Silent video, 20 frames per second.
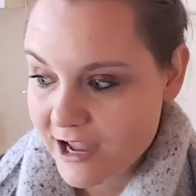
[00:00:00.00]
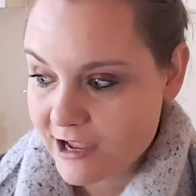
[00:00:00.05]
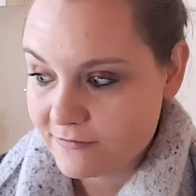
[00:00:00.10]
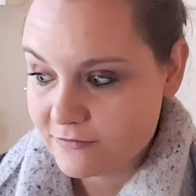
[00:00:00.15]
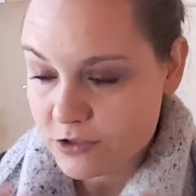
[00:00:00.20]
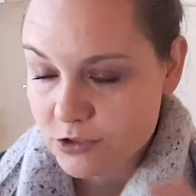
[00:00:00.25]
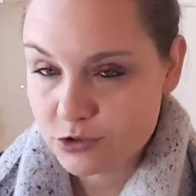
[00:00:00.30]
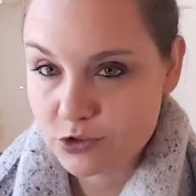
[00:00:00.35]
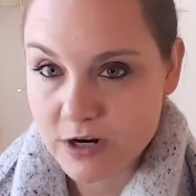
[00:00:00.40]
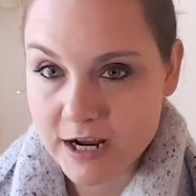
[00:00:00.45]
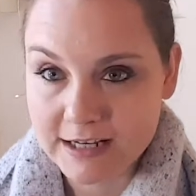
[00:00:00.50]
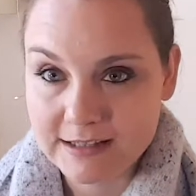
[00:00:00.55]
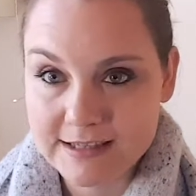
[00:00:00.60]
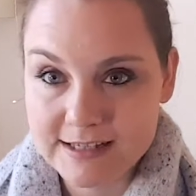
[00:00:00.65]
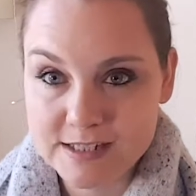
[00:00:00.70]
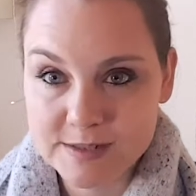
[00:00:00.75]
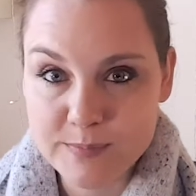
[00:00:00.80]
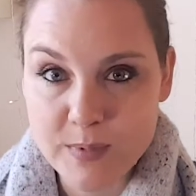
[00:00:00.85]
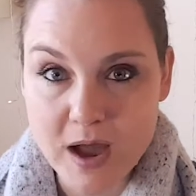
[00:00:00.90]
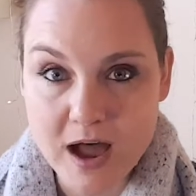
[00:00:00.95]
Have you tried
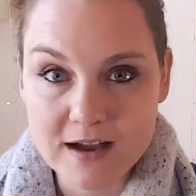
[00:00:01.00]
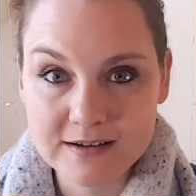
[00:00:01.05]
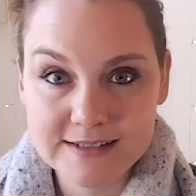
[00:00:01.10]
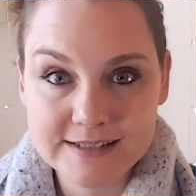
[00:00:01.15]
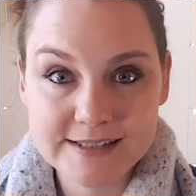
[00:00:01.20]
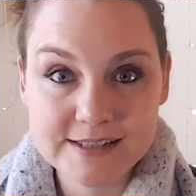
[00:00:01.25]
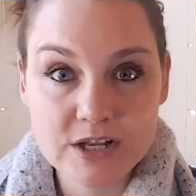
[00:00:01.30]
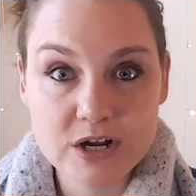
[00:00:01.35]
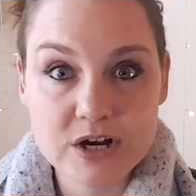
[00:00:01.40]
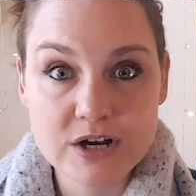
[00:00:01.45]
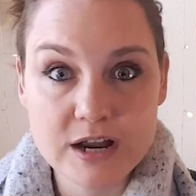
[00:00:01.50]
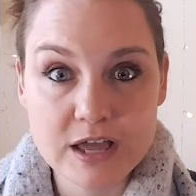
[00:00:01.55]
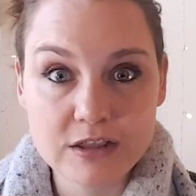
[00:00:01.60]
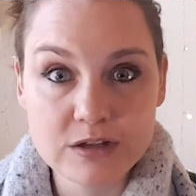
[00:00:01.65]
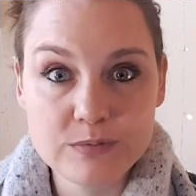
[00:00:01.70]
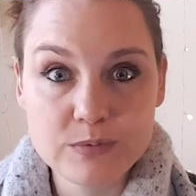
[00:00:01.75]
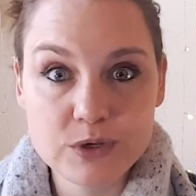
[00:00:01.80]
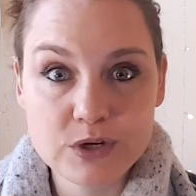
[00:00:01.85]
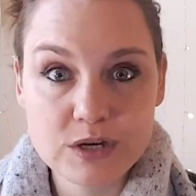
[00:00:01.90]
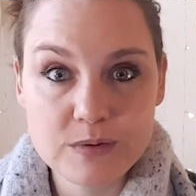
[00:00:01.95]
this box? Is there
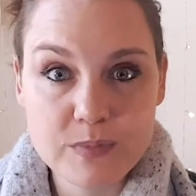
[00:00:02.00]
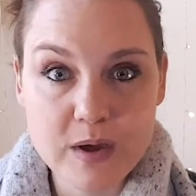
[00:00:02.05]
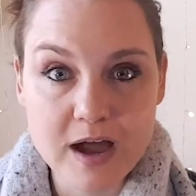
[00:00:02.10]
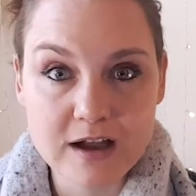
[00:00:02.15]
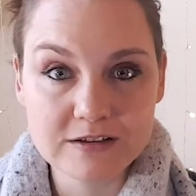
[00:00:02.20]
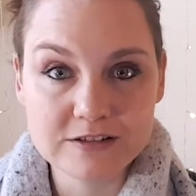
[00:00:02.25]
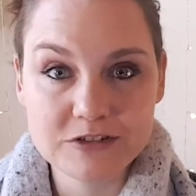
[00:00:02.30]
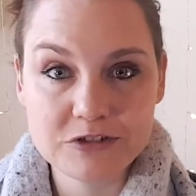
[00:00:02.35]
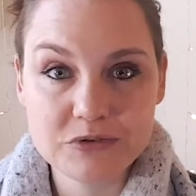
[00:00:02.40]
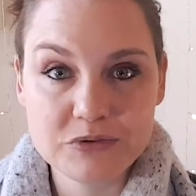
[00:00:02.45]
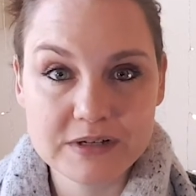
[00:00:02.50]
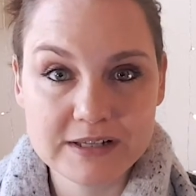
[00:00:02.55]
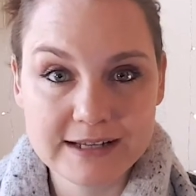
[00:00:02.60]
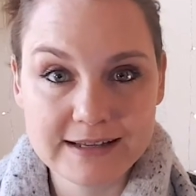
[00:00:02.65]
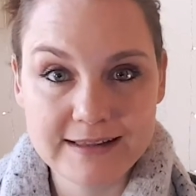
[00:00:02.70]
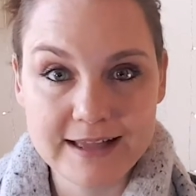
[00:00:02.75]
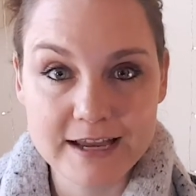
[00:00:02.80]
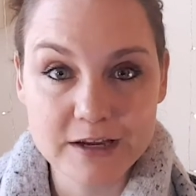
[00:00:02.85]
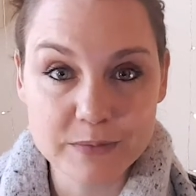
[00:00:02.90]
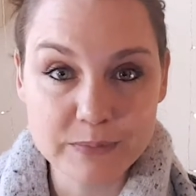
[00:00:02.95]
another beauty box you'd
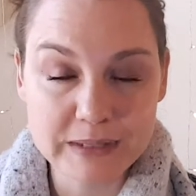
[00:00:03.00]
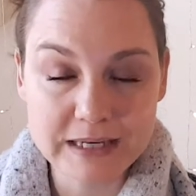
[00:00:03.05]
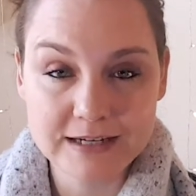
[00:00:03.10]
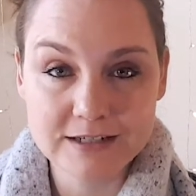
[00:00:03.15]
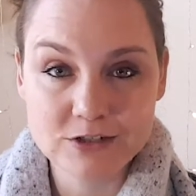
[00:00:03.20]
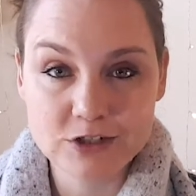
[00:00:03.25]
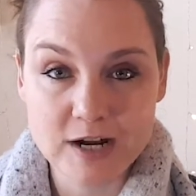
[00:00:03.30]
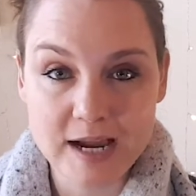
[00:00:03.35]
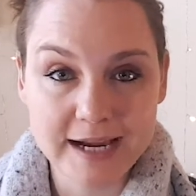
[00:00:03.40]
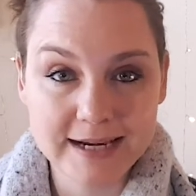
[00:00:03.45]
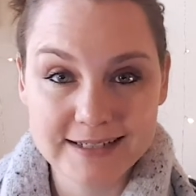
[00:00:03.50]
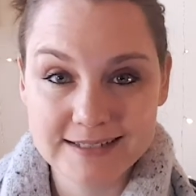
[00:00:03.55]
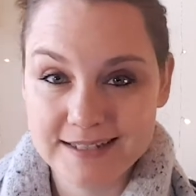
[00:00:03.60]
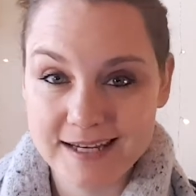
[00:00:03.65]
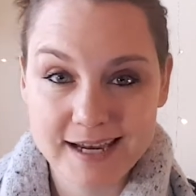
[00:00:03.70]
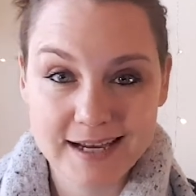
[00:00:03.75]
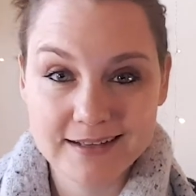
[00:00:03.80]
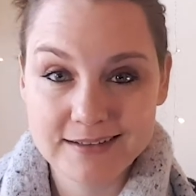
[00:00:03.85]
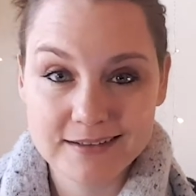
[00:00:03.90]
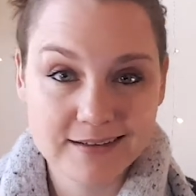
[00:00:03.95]
really like me to try and
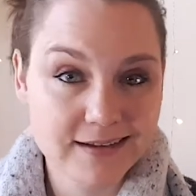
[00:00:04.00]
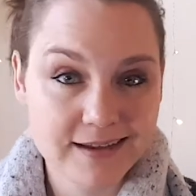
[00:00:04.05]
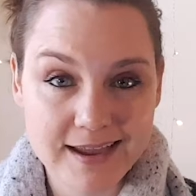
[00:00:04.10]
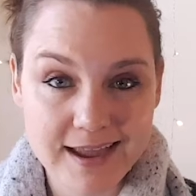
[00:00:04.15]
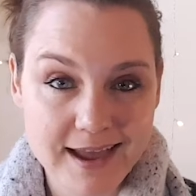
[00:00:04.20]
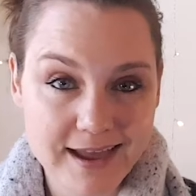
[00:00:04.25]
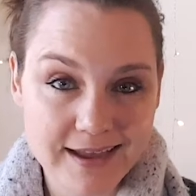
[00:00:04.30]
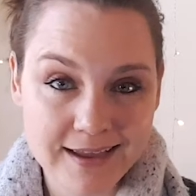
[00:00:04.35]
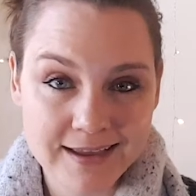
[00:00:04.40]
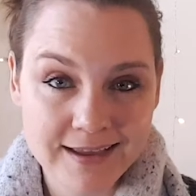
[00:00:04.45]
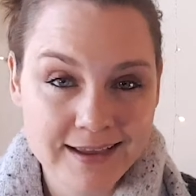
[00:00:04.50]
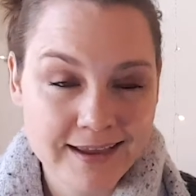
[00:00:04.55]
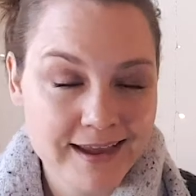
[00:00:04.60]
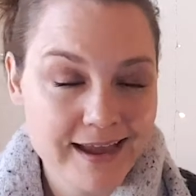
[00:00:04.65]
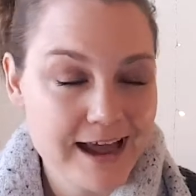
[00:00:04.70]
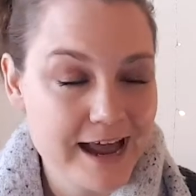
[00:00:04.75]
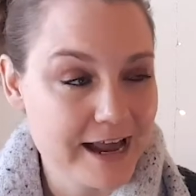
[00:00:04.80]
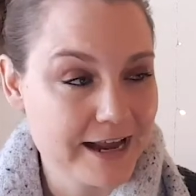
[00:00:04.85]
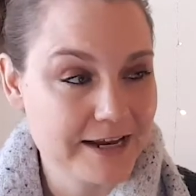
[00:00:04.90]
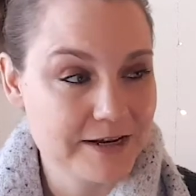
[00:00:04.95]
take a look at?
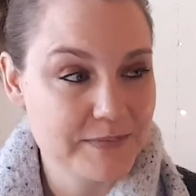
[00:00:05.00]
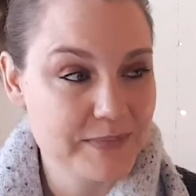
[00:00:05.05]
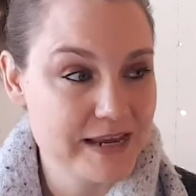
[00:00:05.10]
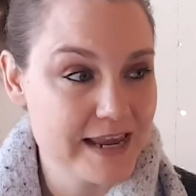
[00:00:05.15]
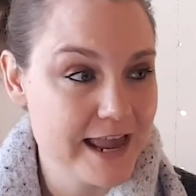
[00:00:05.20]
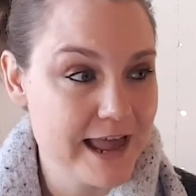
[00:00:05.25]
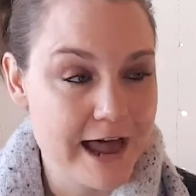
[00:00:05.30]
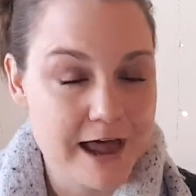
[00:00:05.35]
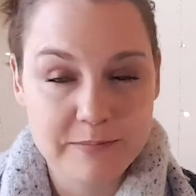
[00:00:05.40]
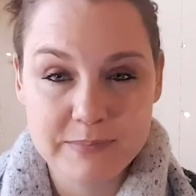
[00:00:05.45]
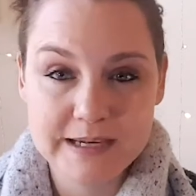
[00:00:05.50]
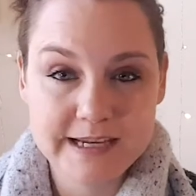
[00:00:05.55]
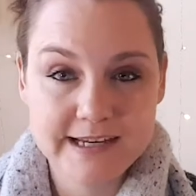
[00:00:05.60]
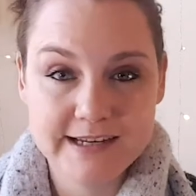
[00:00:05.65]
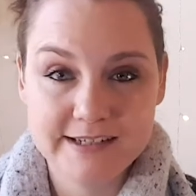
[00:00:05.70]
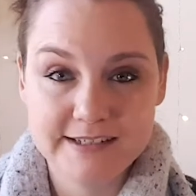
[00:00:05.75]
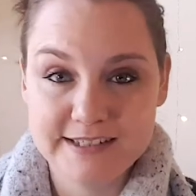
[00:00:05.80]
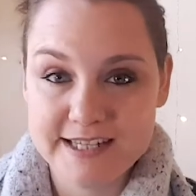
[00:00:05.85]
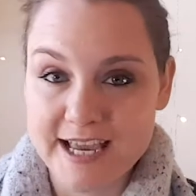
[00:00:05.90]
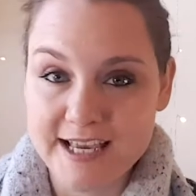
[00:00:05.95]
I'd be happy
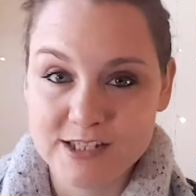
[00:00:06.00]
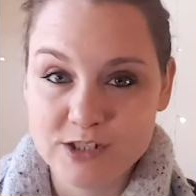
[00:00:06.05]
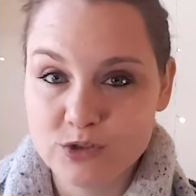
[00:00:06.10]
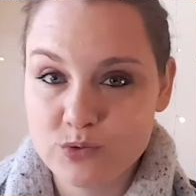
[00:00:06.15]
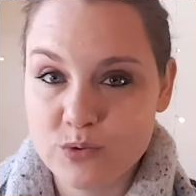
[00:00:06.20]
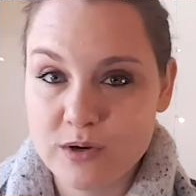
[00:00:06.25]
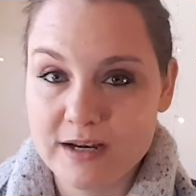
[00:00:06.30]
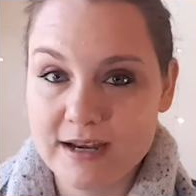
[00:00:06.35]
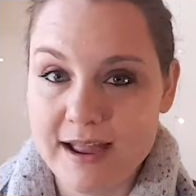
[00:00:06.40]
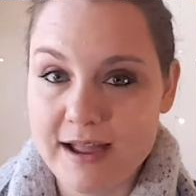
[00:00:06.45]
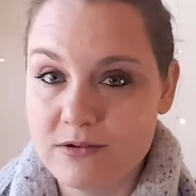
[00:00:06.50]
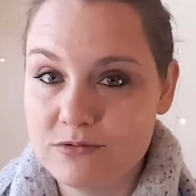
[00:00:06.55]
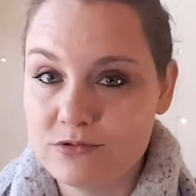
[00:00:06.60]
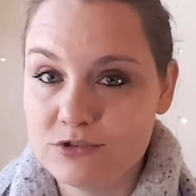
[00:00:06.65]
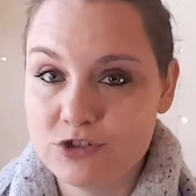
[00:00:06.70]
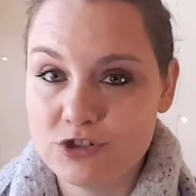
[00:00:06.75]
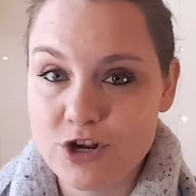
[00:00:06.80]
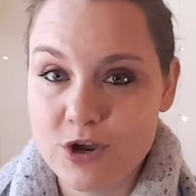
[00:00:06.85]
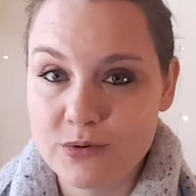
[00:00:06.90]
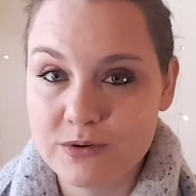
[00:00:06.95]
to test one out
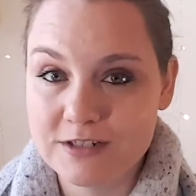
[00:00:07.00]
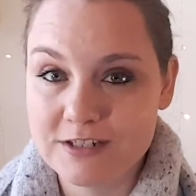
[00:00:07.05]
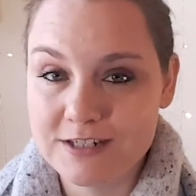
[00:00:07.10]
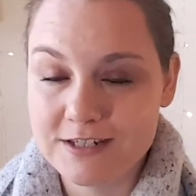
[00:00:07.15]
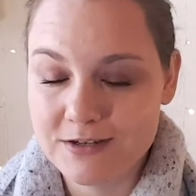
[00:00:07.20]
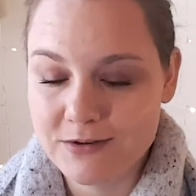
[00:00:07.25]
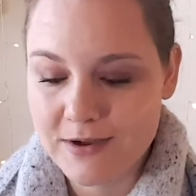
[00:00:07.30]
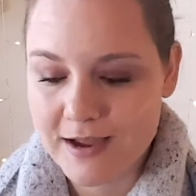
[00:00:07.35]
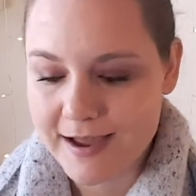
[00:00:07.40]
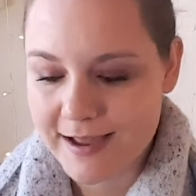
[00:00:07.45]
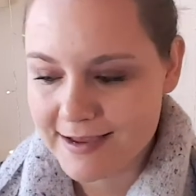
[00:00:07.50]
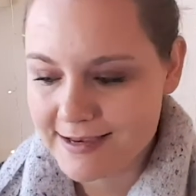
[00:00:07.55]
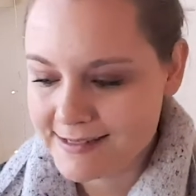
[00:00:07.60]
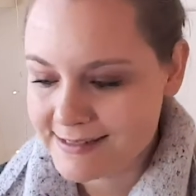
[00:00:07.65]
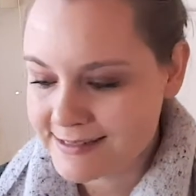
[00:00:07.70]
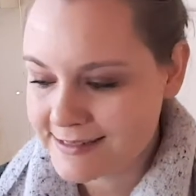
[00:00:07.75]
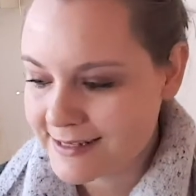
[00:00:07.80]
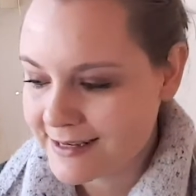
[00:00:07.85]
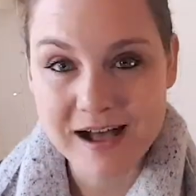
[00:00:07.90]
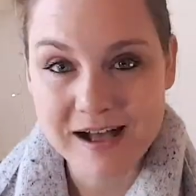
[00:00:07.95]
and show it to you
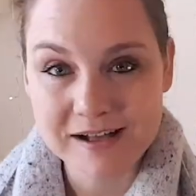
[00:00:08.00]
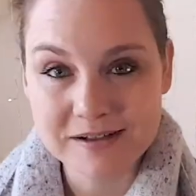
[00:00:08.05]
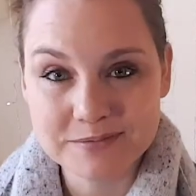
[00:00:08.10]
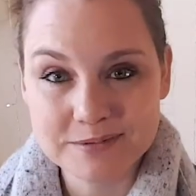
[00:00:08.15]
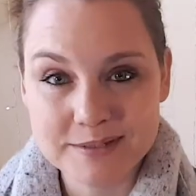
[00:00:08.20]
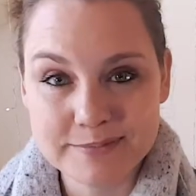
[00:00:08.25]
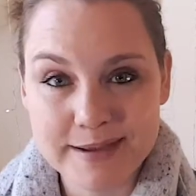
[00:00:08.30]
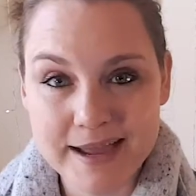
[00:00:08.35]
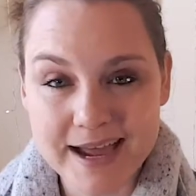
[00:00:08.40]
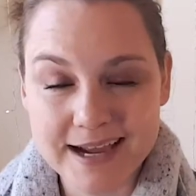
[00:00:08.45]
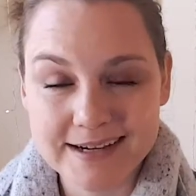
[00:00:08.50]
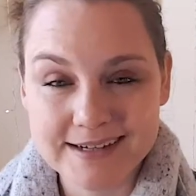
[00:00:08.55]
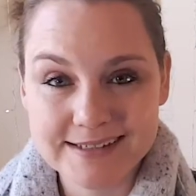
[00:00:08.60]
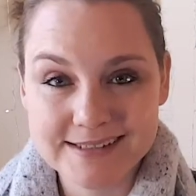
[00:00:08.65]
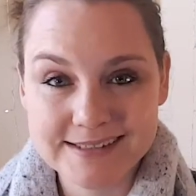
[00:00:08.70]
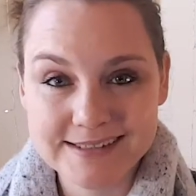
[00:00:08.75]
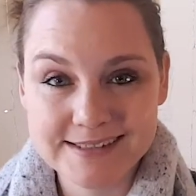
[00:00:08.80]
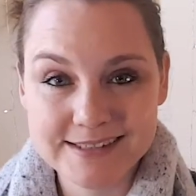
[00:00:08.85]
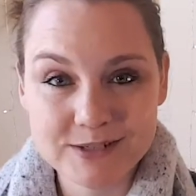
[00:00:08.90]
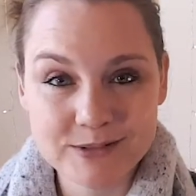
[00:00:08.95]
guys. I'll be back
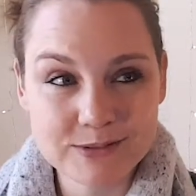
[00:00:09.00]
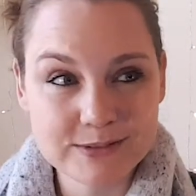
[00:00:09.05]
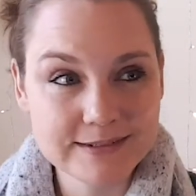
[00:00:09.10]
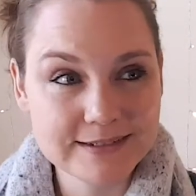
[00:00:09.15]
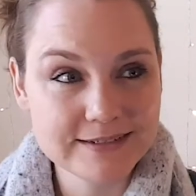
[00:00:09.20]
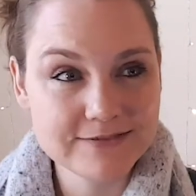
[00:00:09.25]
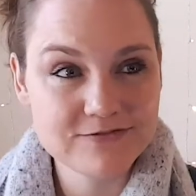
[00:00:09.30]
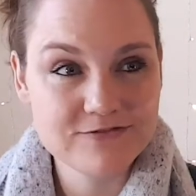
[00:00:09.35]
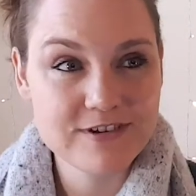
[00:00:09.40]
soon in